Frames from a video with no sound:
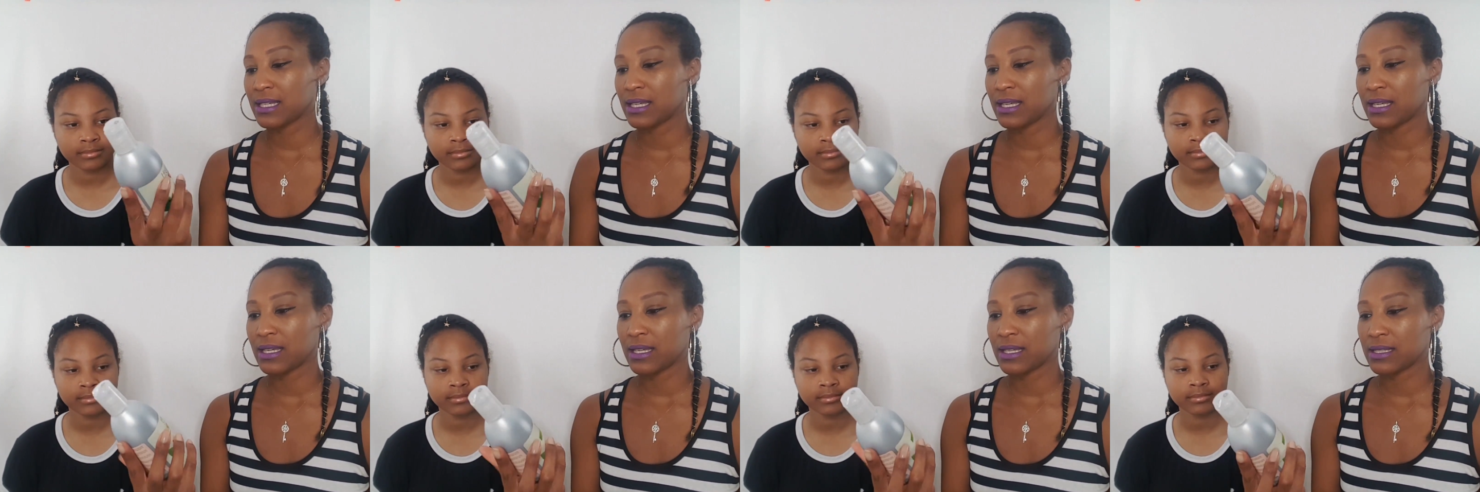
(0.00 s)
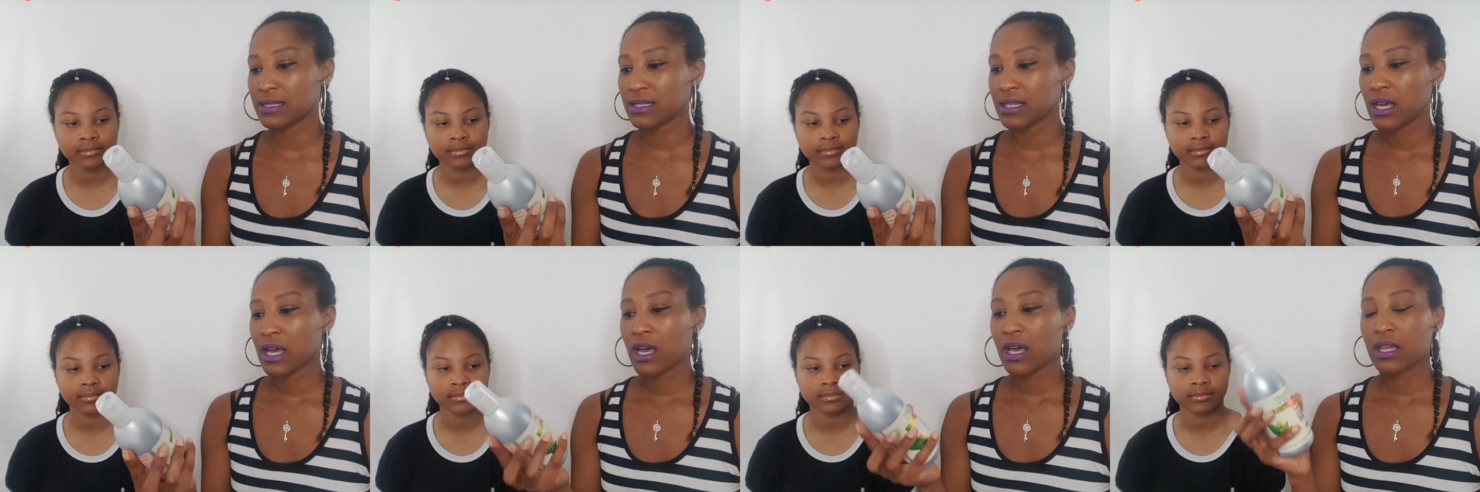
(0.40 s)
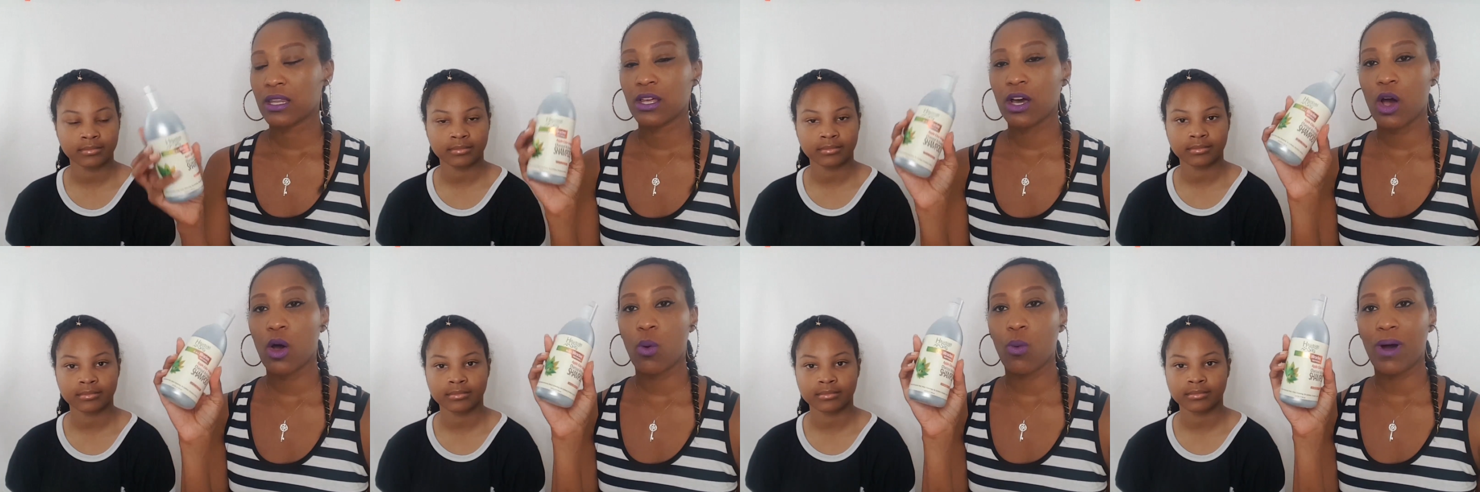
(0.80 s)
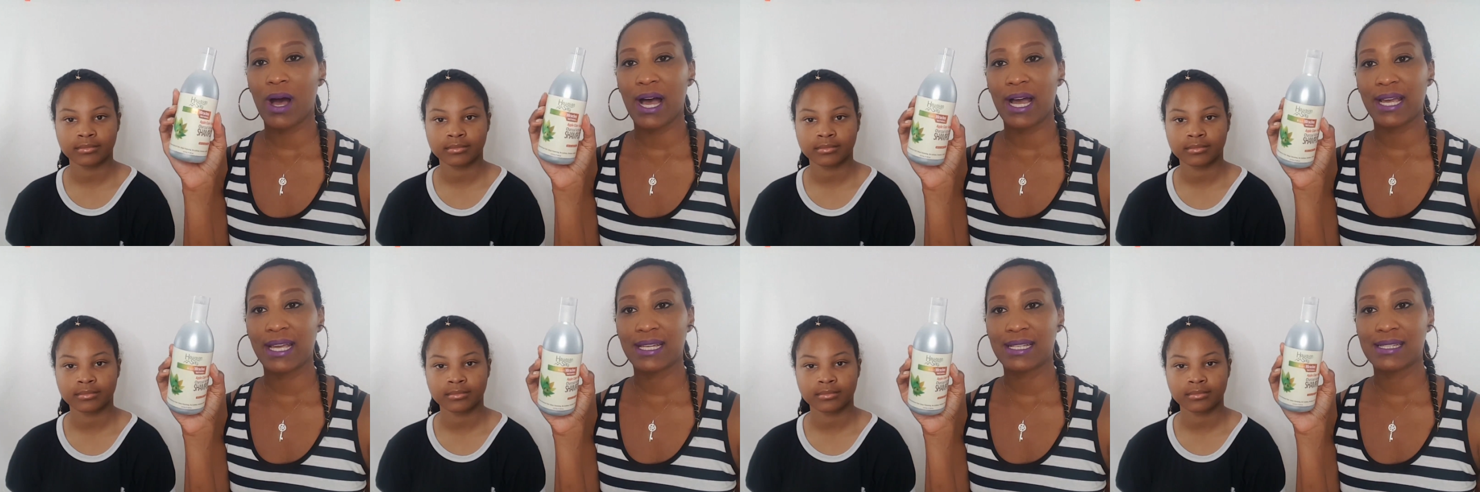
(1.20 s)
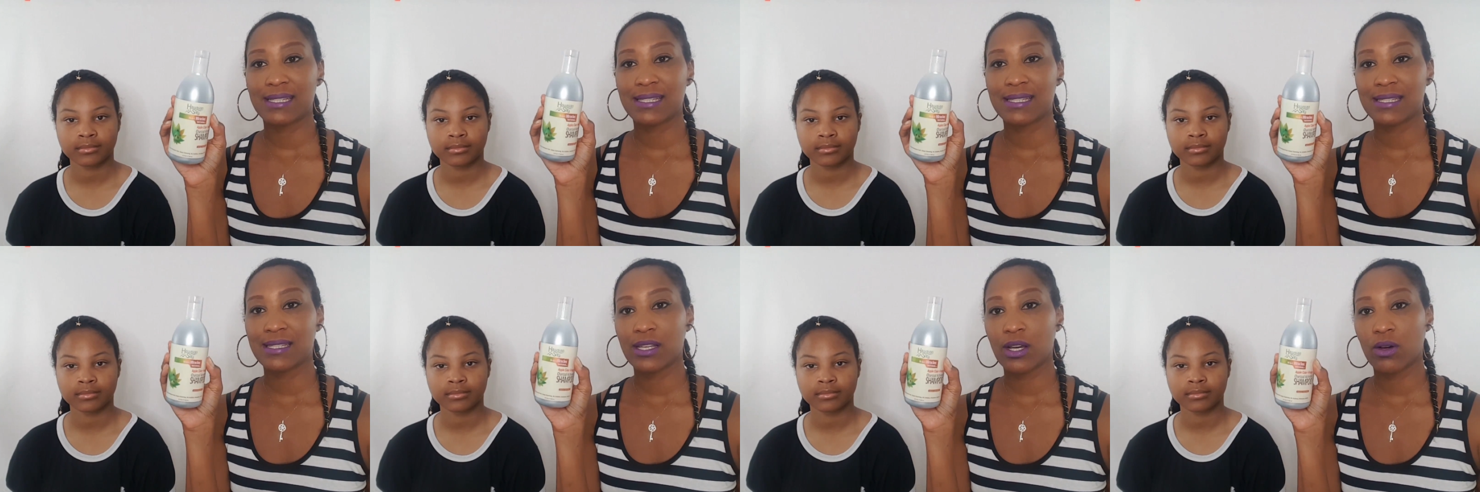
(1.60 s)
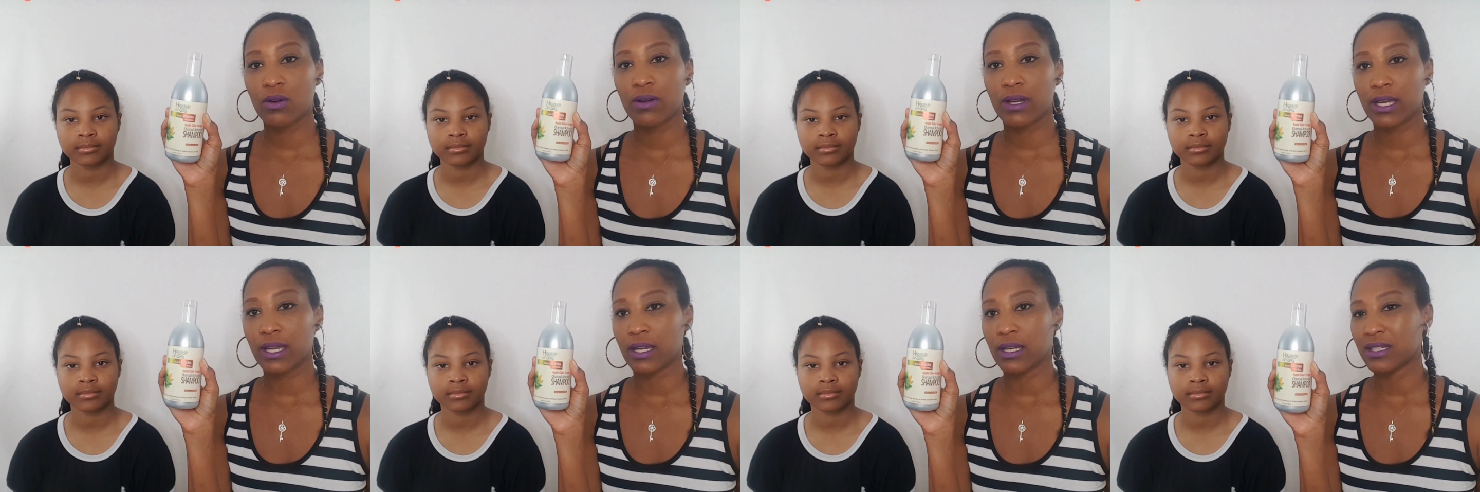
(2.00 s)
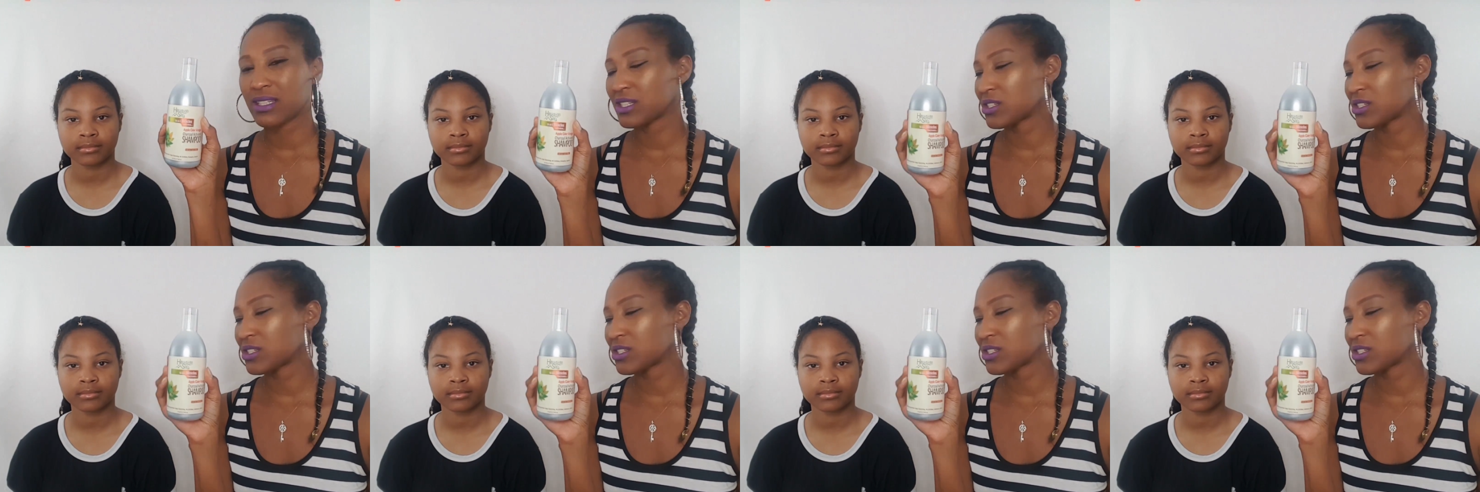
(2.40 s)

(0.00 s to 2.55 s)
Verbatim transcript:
Speaker 1: is the Hawaiian Silky.